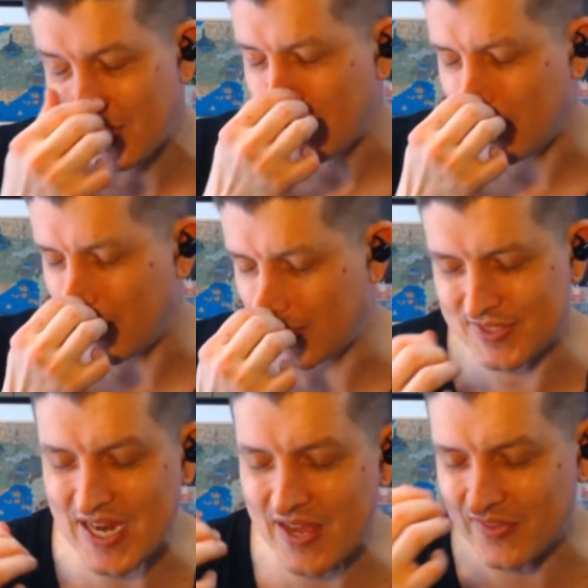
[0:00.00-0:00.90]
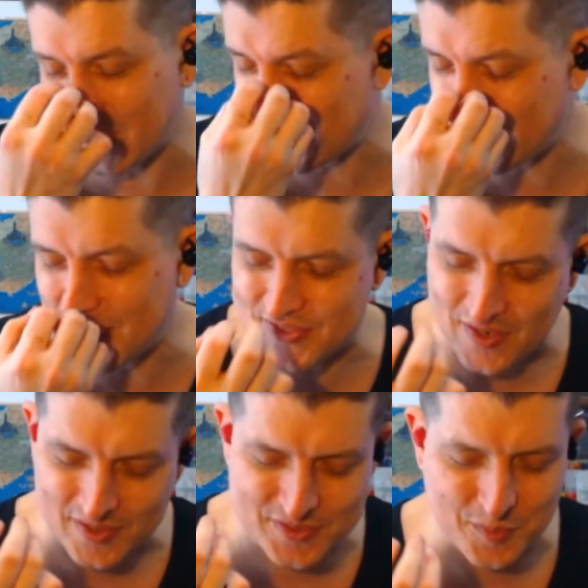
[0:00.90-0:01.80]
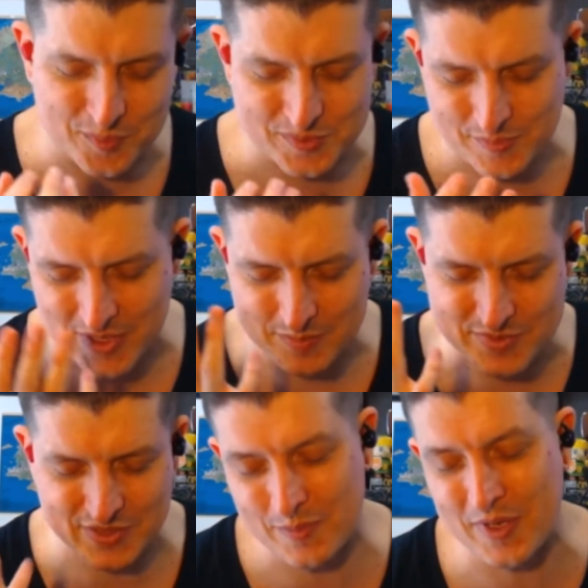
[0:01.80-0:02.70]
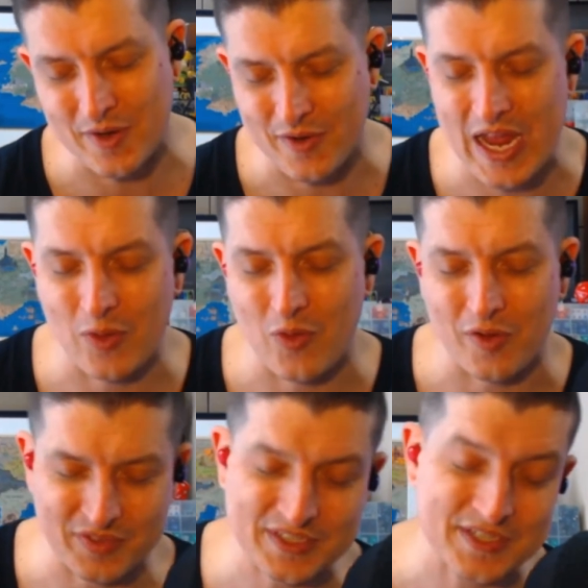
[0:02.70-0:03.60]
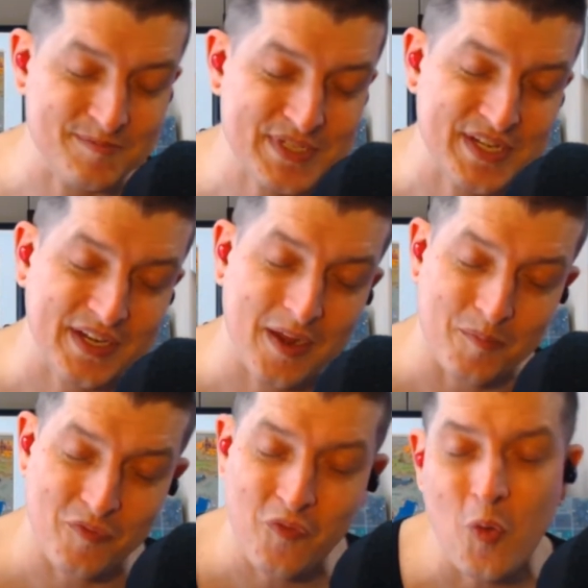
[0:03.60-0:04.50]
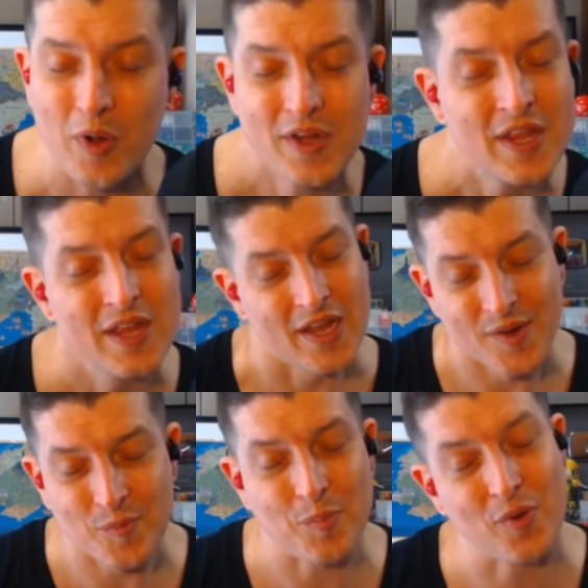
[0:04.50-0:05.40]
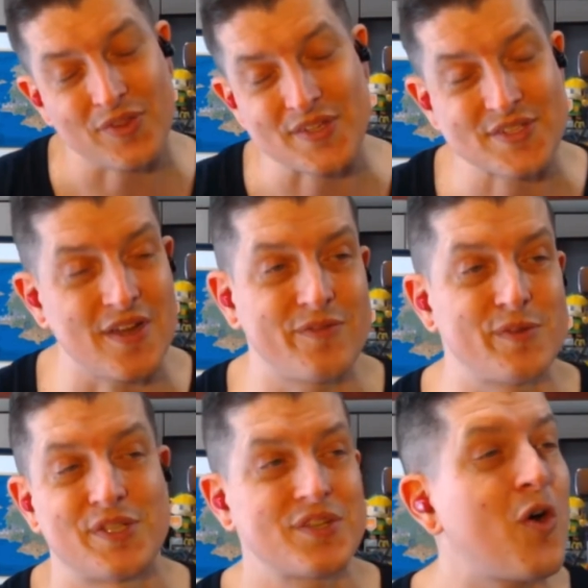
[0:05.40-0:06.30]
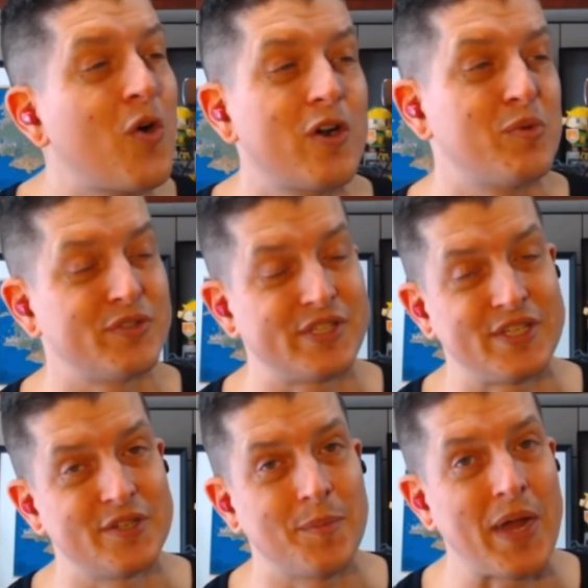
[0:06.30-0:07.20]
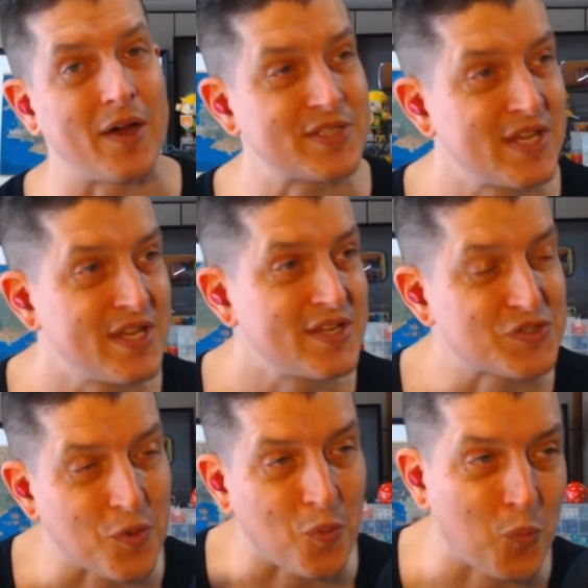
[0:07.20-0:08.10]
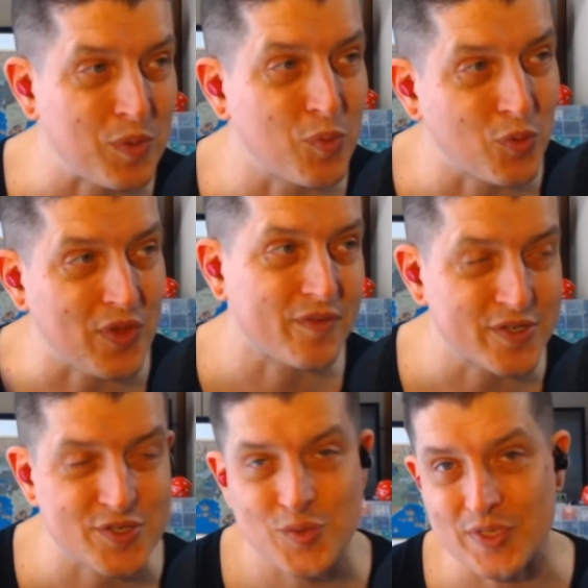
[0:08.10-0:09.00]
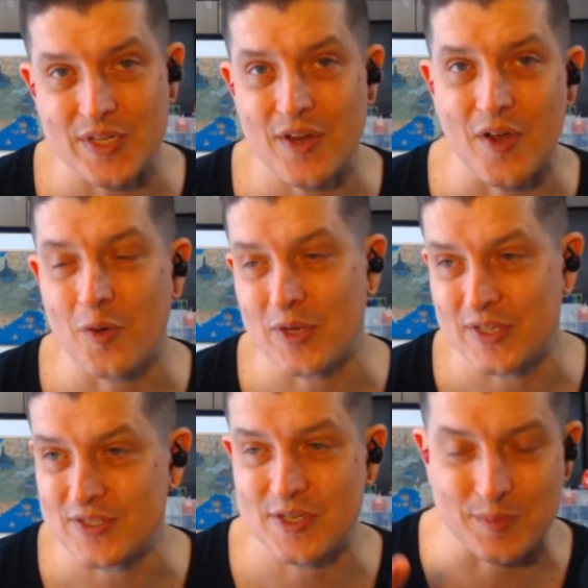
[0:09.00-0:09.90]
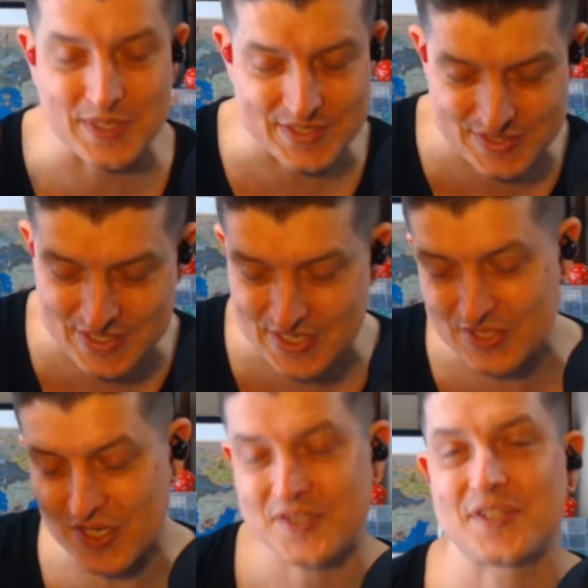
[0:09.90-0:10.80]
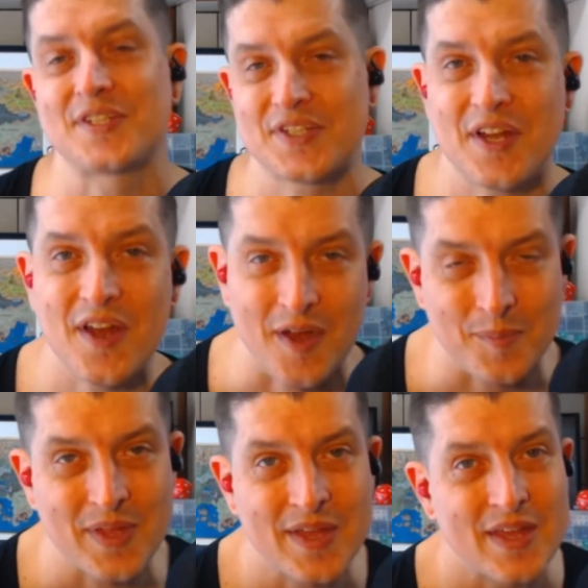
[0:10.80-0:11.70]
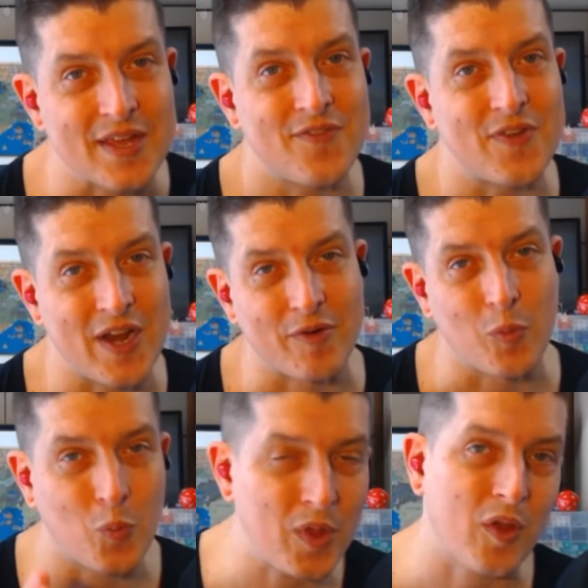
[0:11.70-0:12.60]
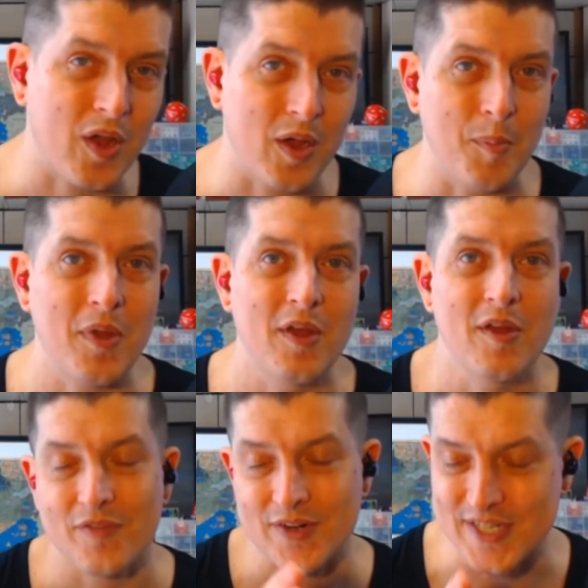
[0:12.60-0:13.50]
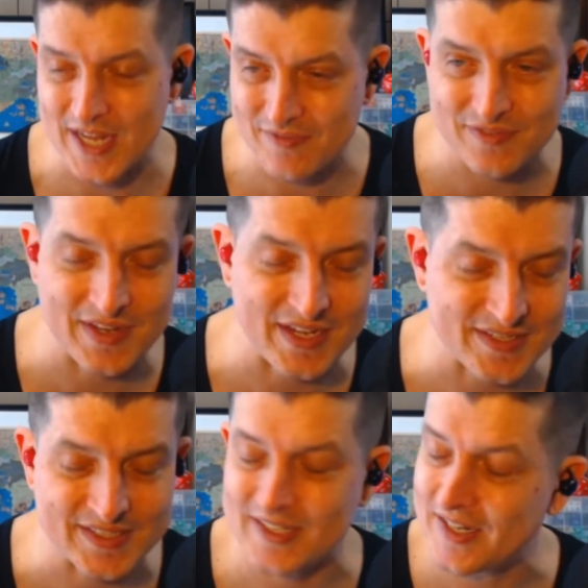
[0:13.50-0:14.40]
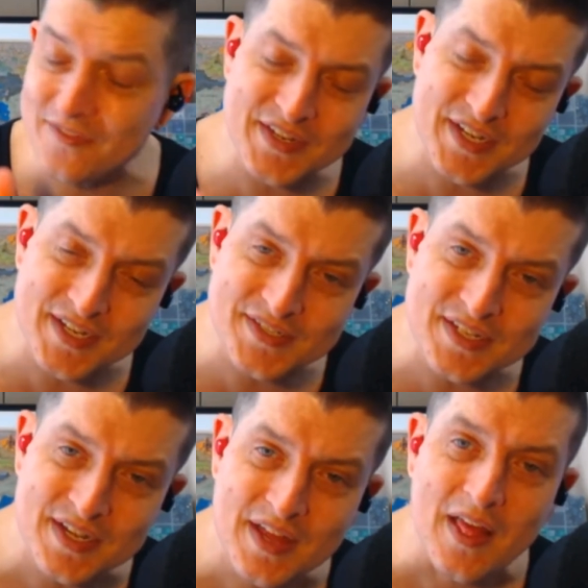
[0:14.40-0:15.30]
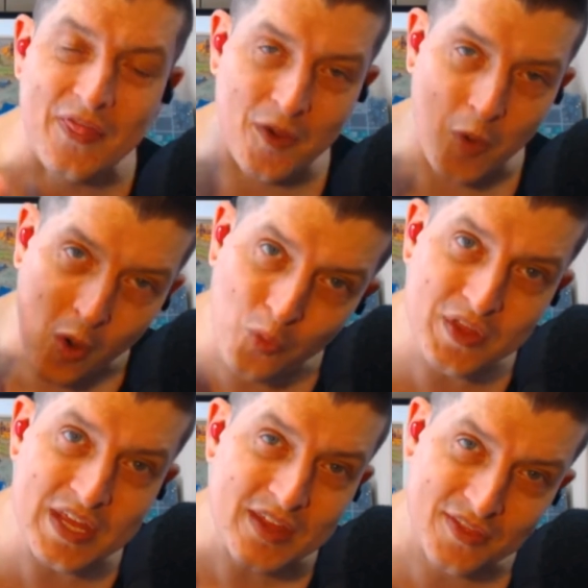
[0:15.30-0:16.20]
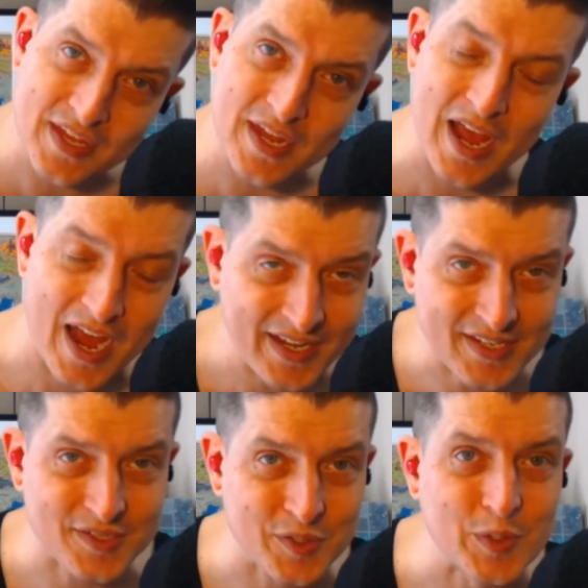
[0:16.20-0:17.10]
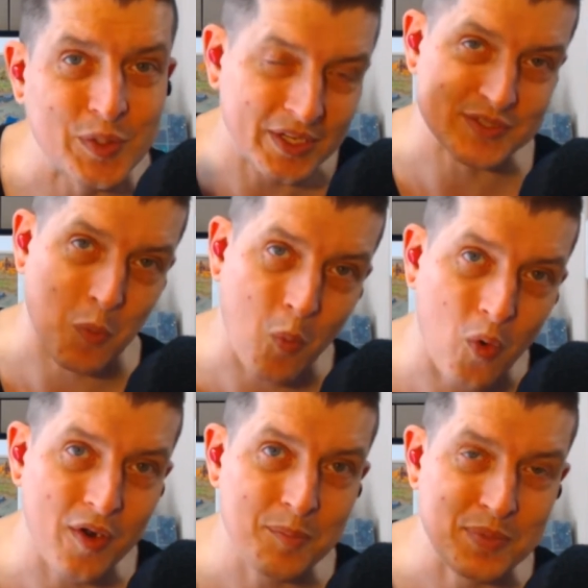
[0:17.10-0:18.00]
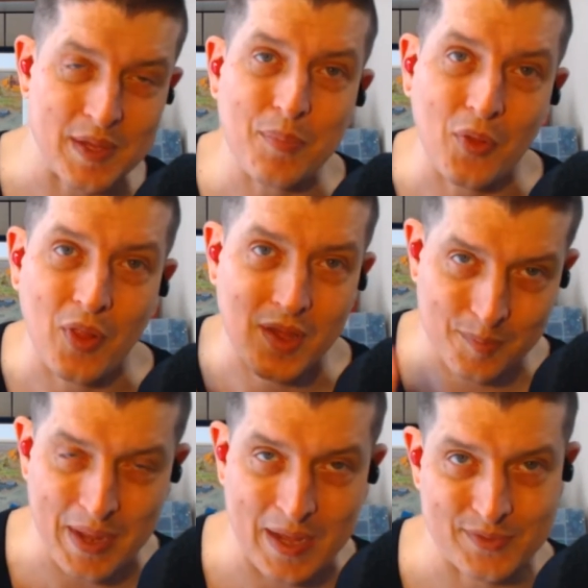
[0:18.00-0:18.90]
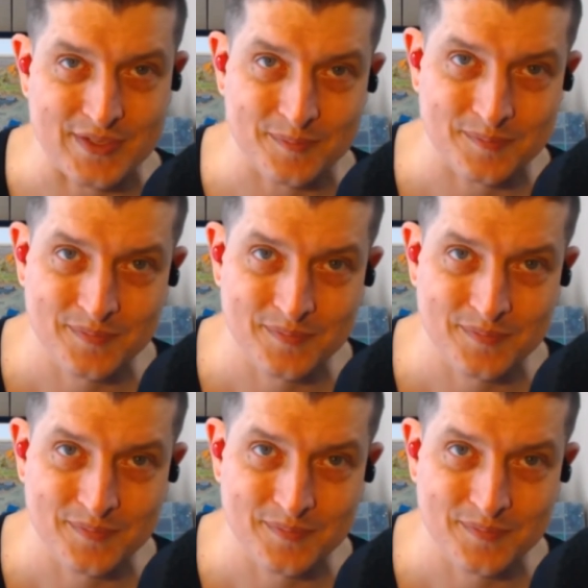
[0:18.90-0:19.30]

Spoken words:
Sadly, there is also sometimes a limit on how long victims can come forward and report this stuff, which is horrible to hear about. So we will never truly know until we see justice come, if it ever will come, for Dahvie Vanity. And if it doesn't, the only thing I can do is warn people about him.